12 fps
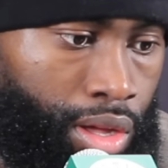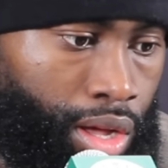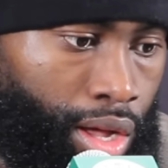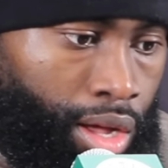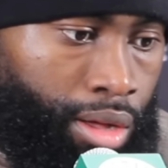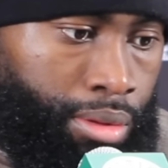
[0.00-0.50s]

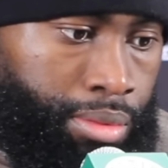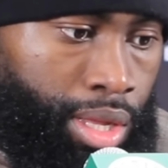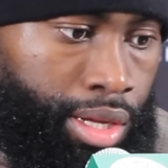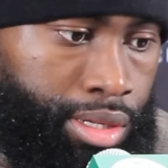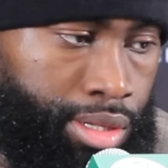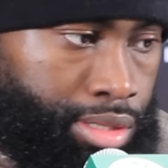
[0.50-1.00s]

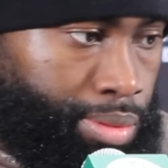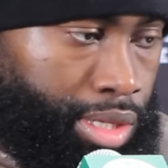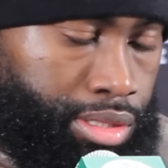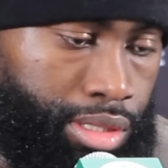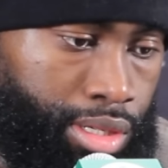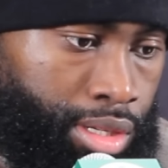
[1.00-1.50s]
Like,
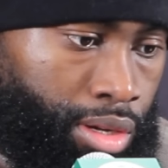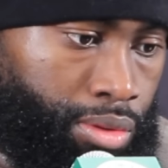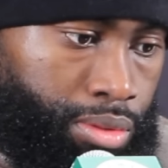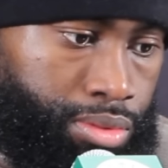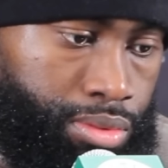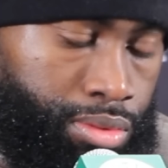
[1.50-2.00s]
especially, you
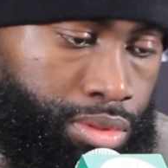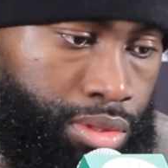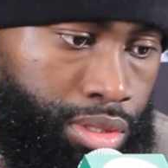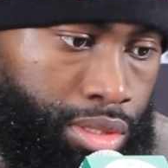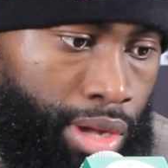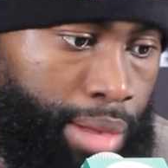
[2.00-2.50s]
know,
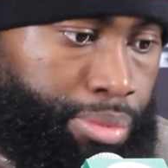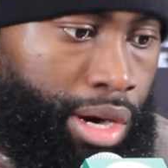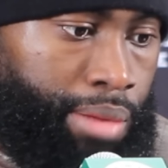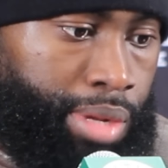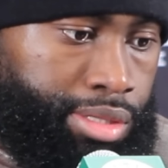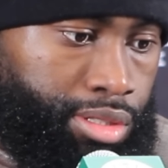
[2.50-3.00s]
I
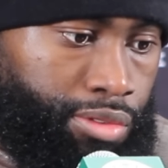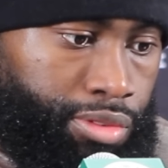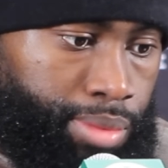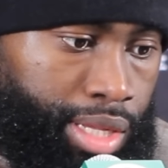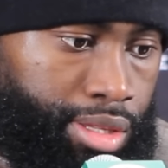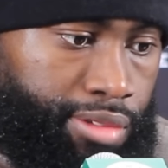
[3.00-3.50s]
pride myself
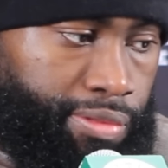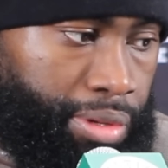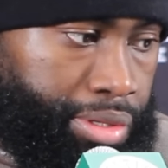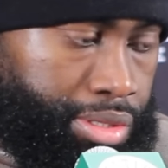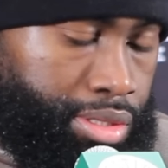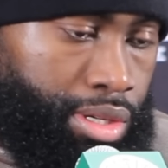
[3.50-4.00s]
on my
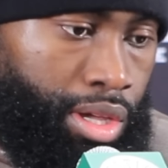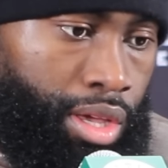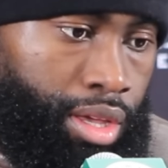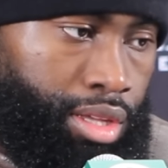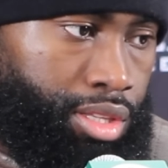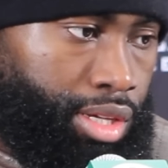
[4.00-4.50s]
defense,
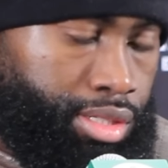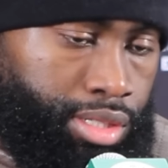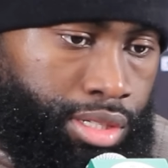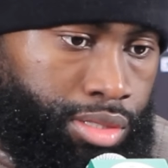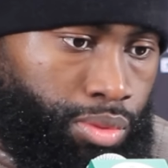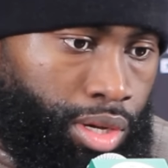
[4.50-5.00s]

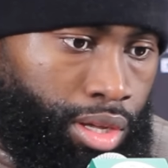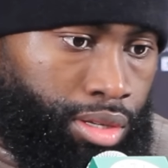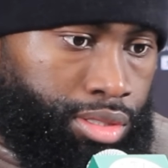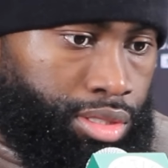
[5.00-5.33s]
JT as well.